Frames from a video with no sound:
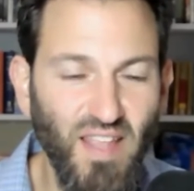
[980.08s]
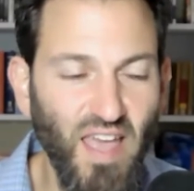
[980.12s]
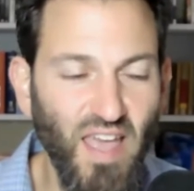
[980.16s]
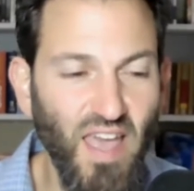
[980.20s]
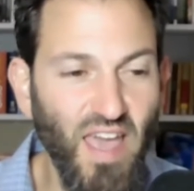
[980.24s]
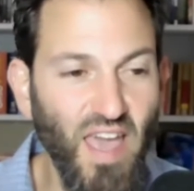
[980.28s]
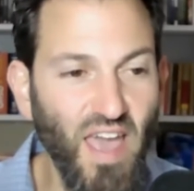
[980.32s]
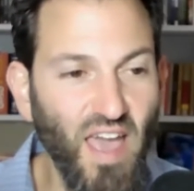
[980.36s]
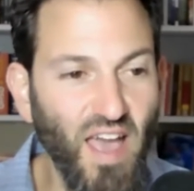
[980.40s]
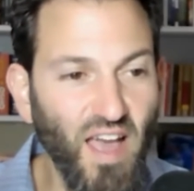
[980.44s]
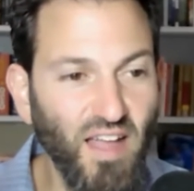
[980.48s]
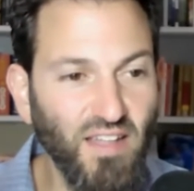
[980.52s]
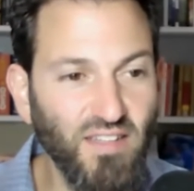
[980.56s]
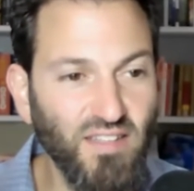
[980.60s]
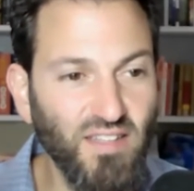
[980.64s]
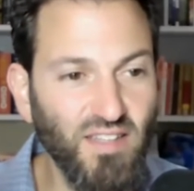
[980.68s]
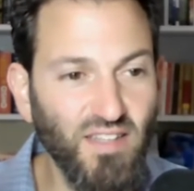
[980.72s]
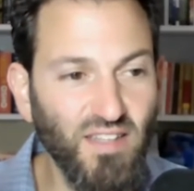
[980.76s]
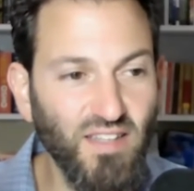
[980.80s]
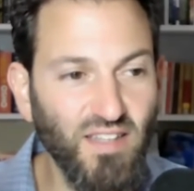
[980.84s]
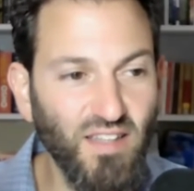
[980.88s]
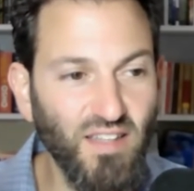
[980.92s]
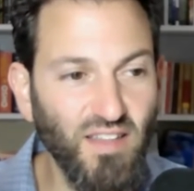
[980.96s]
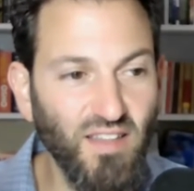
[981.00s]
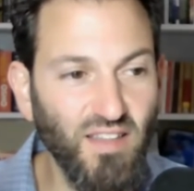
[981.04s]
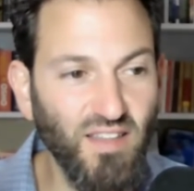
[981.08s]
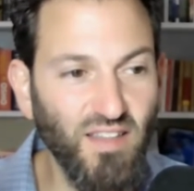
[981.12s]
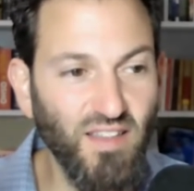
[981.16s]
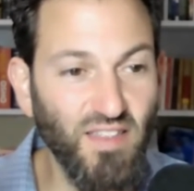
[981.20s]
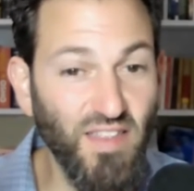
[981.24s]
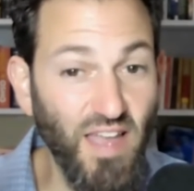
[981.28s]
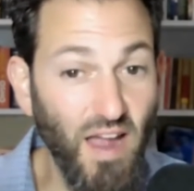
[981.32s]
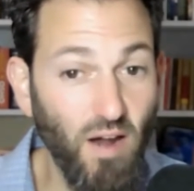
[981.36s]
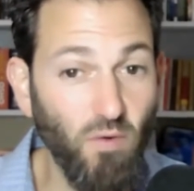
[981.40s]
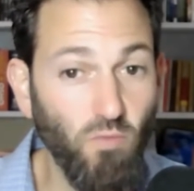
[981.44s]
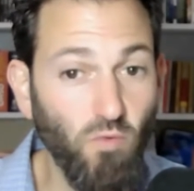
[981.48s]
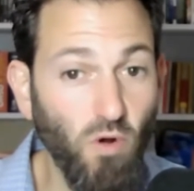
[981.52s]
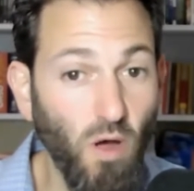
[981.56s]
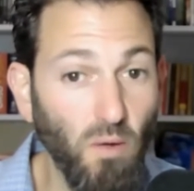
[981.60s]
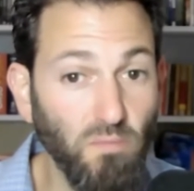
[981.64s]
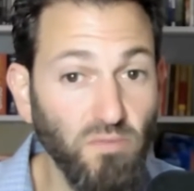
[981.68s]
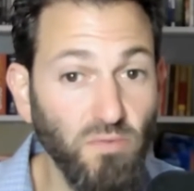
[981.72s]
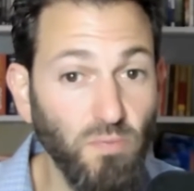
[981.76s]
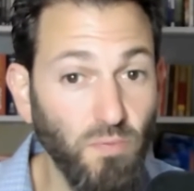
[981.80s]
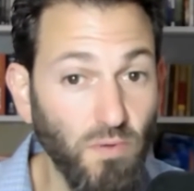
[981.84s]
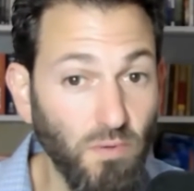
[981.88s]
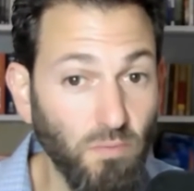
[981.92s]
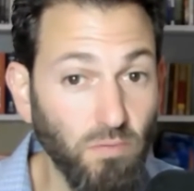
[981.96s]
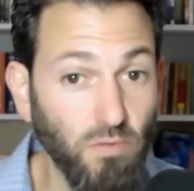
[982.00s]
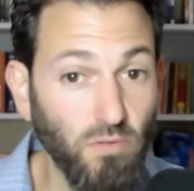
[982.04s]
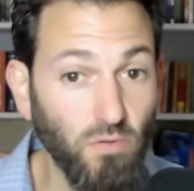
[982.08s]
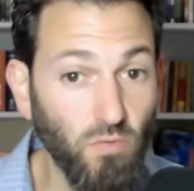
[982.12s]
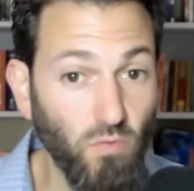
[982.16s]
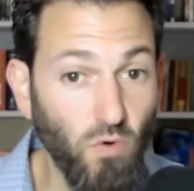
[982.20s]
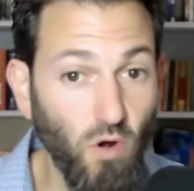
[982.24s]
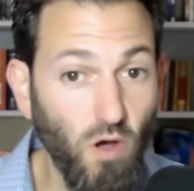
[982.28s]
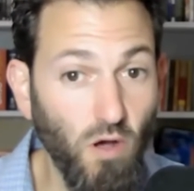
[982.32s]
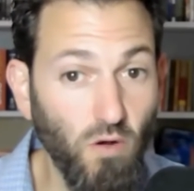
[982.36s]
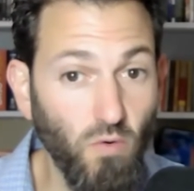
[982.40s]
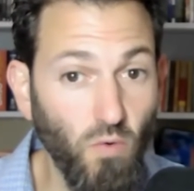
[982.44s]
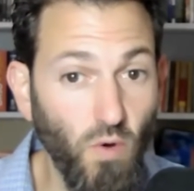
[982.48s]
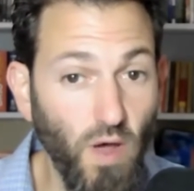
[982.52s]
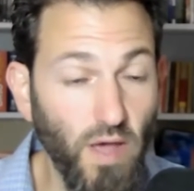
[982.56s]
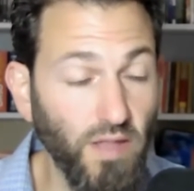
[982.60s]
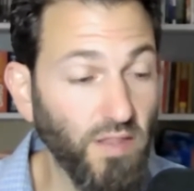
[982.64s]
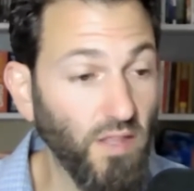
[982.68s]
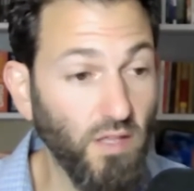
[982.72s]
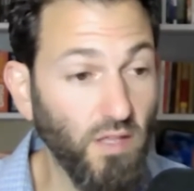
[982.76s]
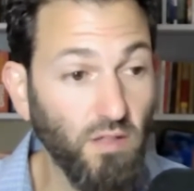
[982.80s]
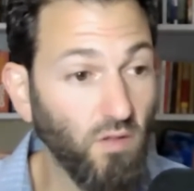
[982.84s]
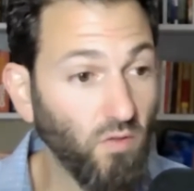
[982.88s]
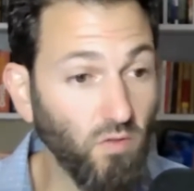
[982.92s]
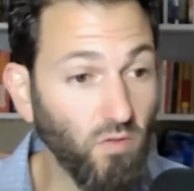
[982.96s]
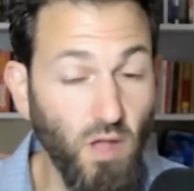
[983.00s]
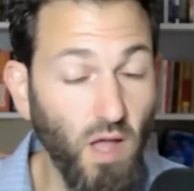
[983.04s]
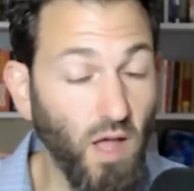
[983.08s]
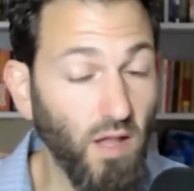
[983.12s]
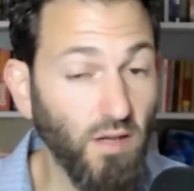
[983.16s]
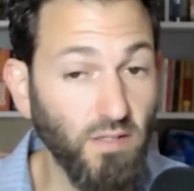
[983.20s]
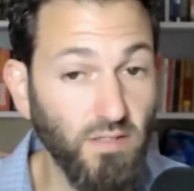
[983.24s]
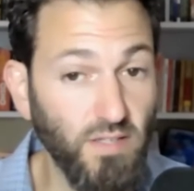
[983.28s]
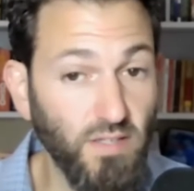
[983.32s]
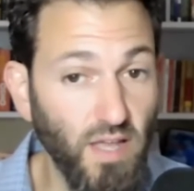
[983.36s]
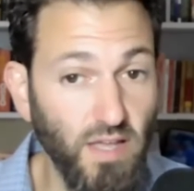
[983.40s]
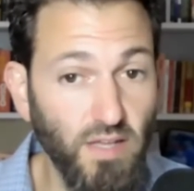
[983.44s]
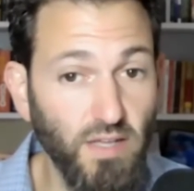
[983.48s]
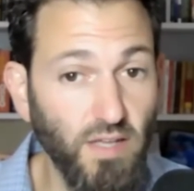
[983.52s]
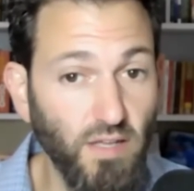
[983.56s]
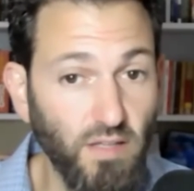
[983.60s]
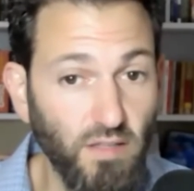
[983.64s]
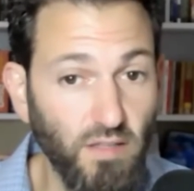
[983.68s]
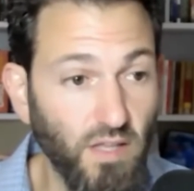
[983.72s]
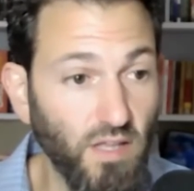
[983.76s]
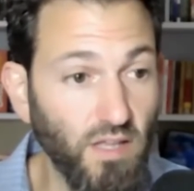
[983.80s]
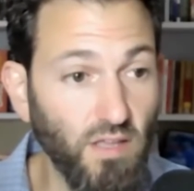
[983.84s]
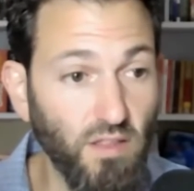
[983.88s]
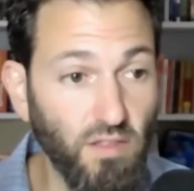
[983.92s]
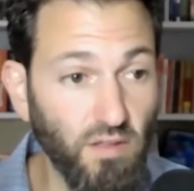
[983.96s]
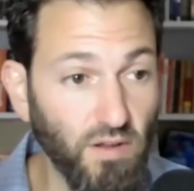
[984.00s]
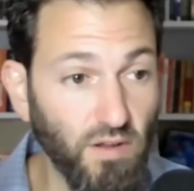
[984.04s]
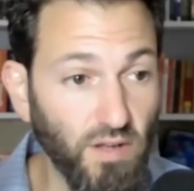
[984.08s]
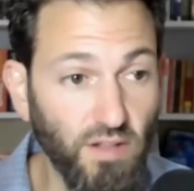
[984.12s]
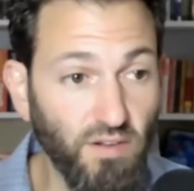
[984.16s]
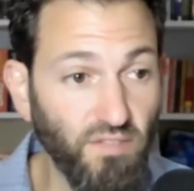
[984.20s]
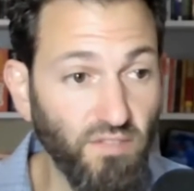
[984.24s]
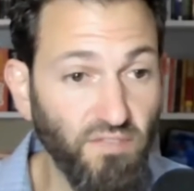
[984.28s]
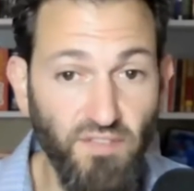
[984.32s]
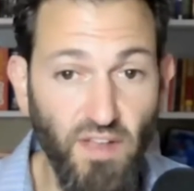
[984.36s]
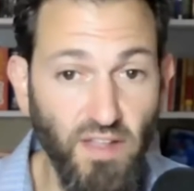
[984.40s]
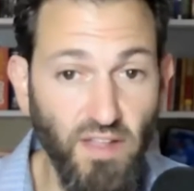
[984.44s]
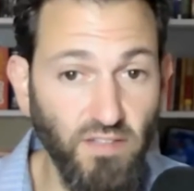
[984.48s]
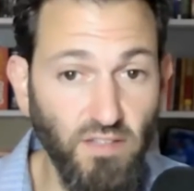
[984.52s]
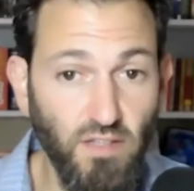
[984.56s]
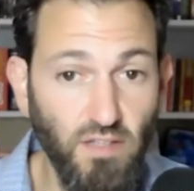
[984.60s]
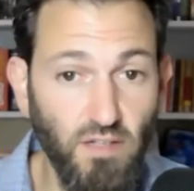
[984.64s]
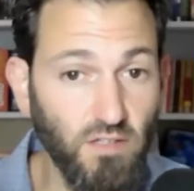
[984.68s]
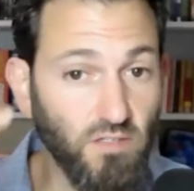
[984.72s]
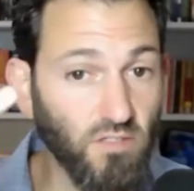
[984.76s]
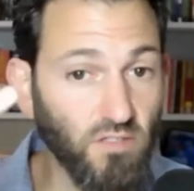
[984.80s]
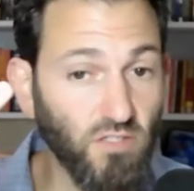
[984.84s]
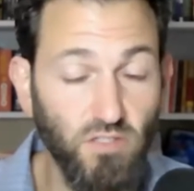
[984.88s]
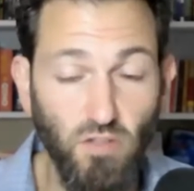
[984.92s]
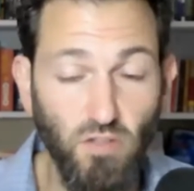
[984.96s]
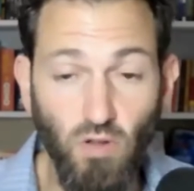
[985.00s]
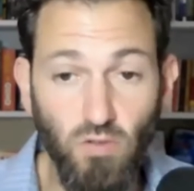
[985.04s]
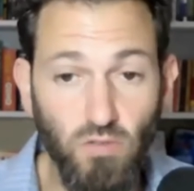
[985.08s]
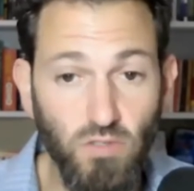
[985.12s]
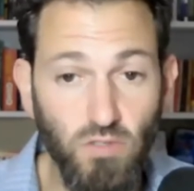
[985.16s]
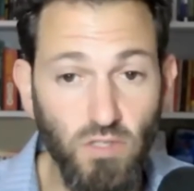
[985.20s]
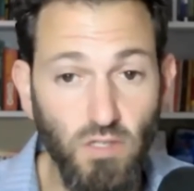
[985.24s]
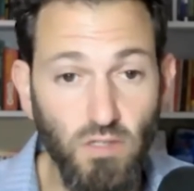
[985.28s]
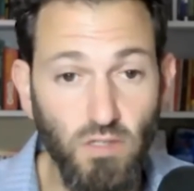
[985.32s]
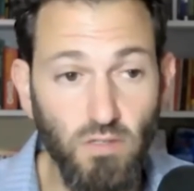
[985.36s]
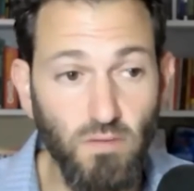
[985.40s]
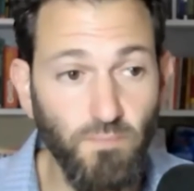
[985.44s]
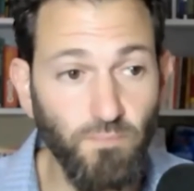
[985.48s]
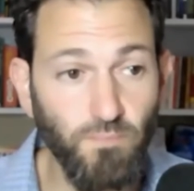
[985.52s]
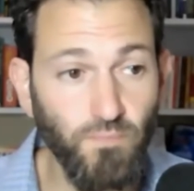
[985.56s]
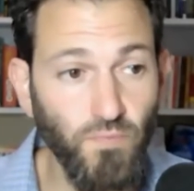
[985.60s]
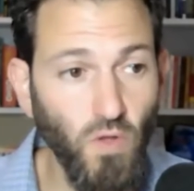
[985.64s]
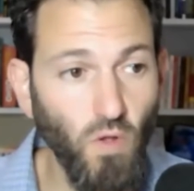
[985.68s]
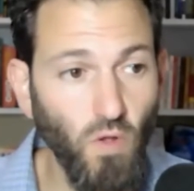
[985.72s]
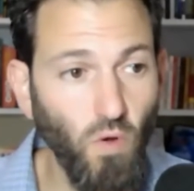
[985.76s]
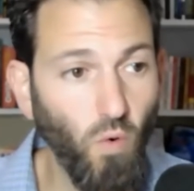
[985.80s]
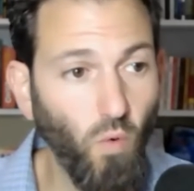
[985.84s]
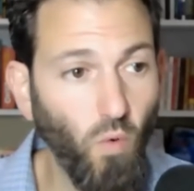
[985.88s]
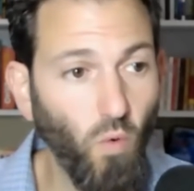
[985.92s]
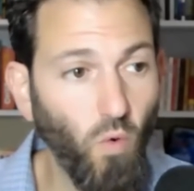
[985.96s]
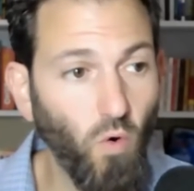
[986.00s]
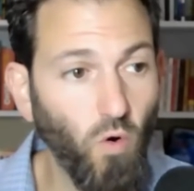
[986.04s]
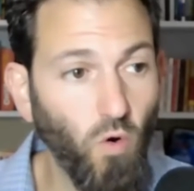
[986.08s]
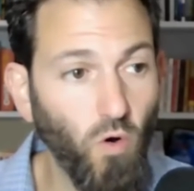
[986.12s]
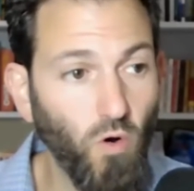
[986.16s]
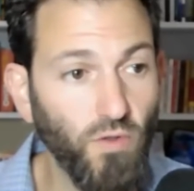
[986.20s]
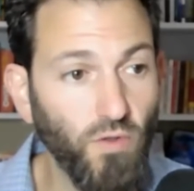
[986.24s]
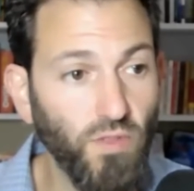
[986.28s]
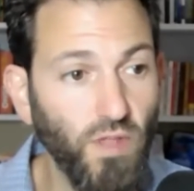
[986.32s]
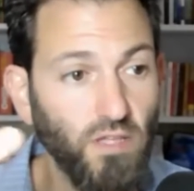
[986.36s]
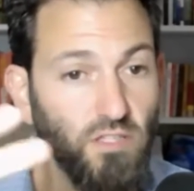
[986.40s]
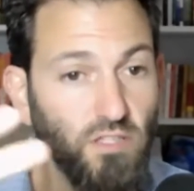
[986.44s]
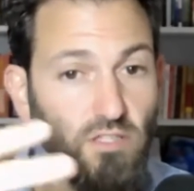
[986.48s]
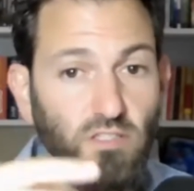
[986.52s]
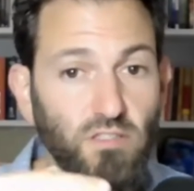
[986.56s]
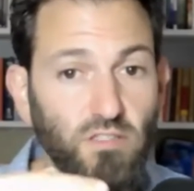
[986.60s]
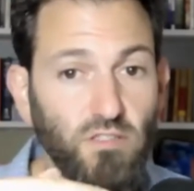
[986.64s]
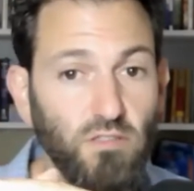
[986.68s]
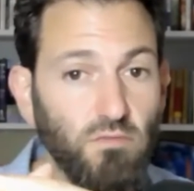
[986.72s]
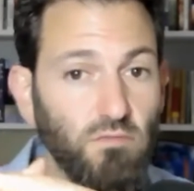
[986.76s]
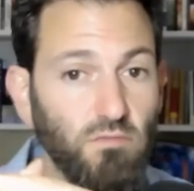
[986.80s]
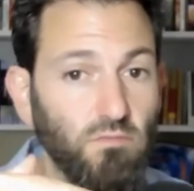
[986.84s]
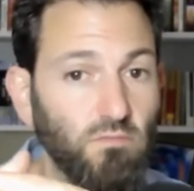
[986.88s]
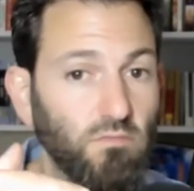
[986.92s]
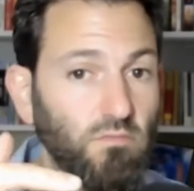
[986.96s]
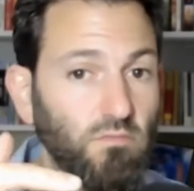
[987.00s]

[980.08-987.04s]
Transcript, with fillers: And that rubs people the wrong way. They don't know how to take it. They either get offended, insulted, or they just,